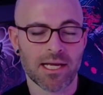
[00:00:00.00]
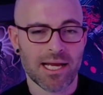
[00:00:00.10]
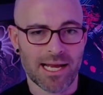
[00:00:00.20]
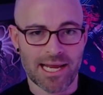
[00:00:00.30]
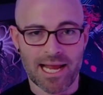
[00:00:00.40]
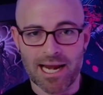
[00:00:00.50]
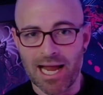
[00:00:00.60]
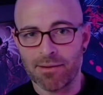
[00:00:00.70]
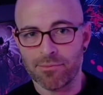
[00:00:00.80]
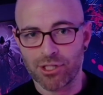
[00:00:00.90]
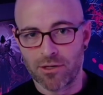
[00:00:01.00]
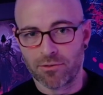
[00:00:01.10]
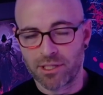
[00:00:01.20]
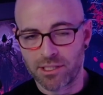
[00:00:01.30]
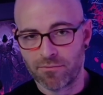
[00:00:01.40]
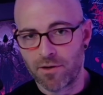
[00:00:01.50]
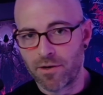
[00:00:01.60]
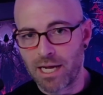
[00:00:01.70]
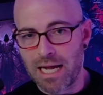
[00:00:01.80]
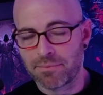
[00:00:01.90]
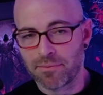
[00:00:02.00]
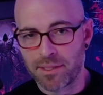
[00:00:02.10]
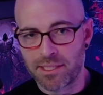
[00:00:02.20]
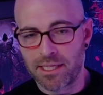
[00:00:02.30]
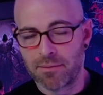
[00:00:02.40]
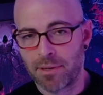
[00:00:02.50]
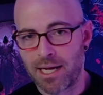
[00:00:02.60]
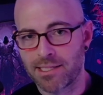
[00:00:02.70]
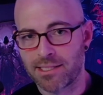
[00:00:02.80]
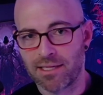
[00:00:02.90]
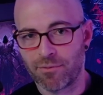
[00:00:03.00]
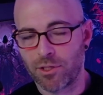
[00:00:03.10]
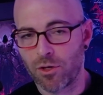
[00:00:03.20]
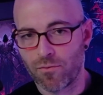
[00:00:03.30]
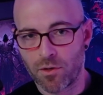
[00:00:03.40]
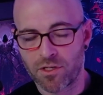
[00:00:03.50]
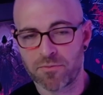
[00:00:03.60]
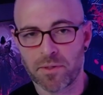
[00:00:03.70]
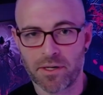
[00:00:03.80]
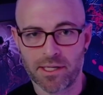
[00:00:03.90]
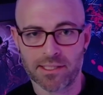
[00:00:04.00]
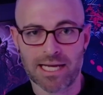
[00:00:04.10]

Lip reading: Again, I am generally still very optimistic and positive with the overall experience.